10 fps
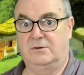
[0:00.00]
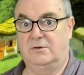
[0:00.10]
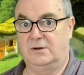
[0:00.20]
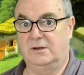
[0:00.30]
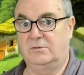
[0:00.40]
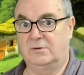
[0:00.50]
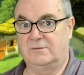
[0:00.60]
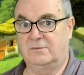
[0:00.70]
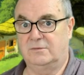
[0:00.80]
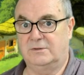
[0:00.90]
or I
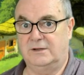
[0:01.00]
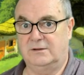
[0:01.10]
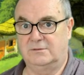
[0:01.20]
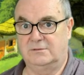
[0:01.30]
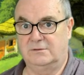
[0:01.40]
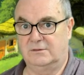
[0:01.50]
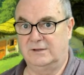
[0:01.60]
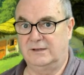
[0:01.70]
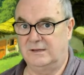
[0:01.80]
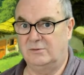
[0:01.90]
will fall down,
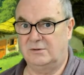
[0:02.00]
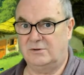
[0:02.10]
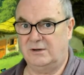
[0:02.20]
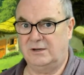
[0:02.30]
and then I will